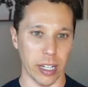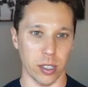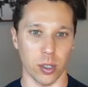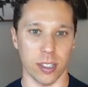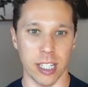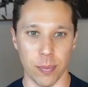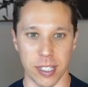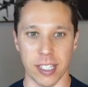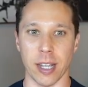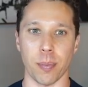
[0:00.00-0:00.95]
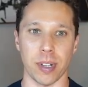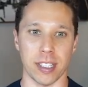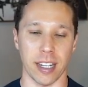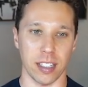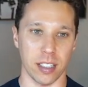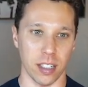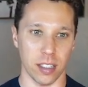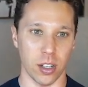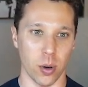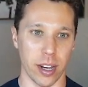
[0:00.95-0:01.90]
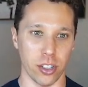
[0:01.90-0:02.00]
so to skip a step, I decided to
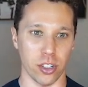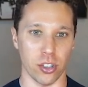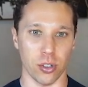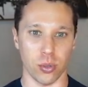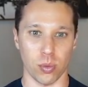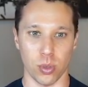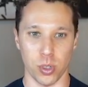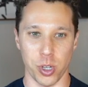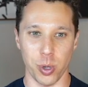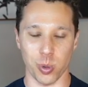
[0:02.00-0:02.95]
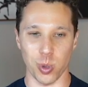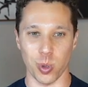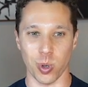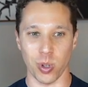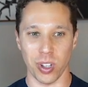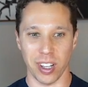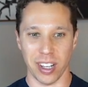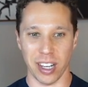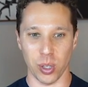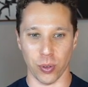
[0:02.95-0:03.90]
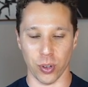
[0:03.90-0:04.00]
go ahead and just use Google
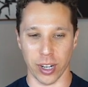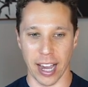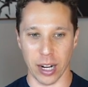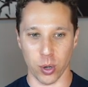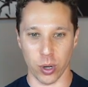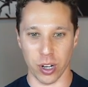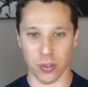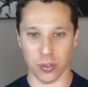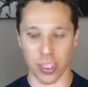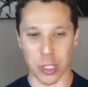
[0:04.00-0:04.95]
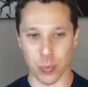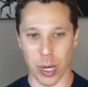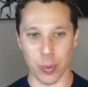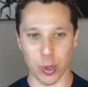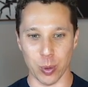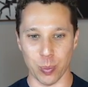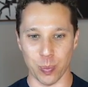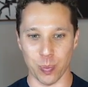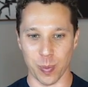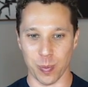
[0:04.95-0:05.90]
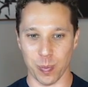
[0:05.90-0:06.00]
and look for a category of least popular
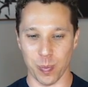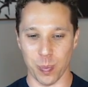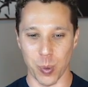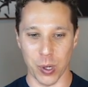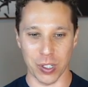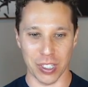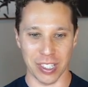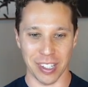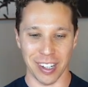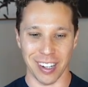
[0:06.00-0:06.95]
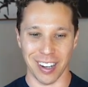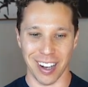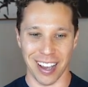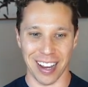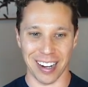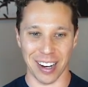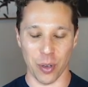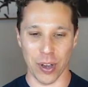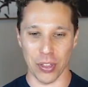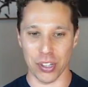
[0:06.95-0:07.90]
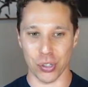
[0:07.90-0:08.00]
books, and I
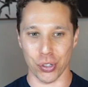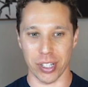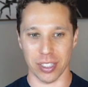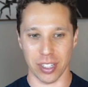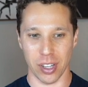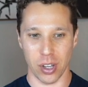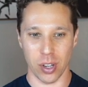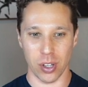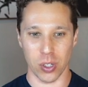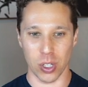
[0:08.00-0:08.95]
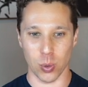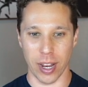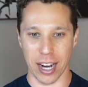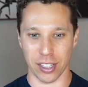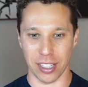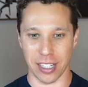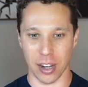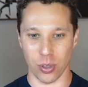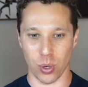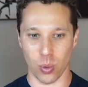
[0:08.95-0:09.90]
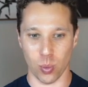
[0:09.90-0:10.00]
found this list. So this would actually tell
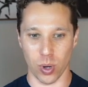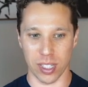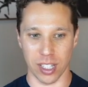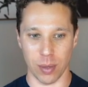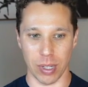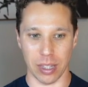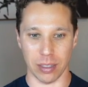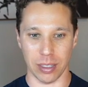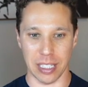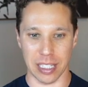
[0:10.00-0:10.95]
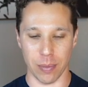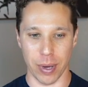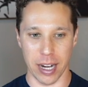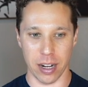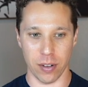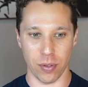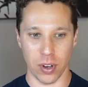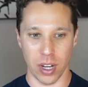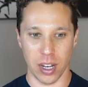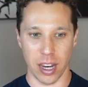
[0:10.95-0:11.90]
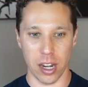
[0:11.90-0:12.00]
you what's gonna be the least competitive.
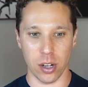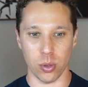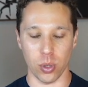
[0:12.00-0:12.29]
And you